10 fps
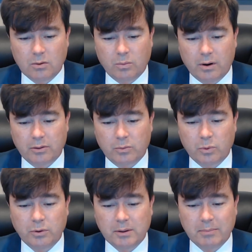where the
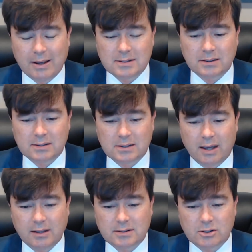ruling basically
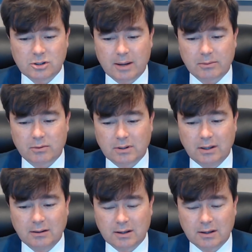states that Chapter 13